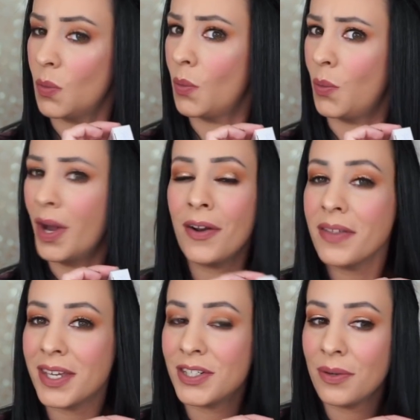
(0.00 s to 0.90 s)
What
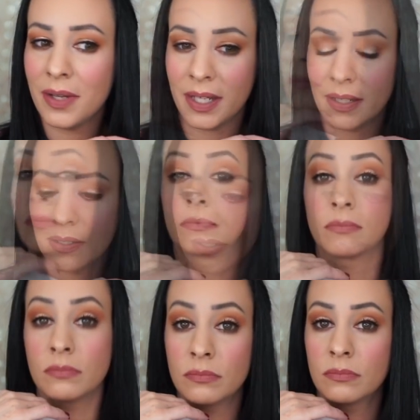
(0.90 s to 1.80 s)
are they doing?
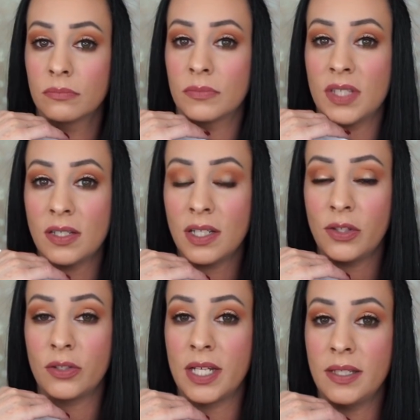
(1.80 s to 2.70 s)
It sounds like
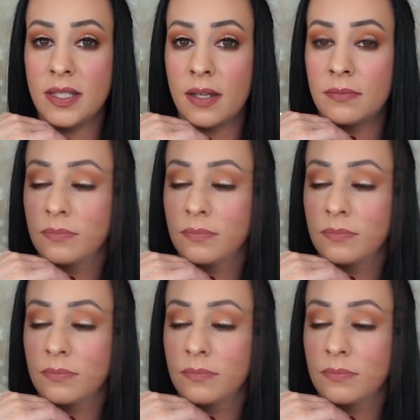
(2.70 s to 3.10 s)
they're dancing.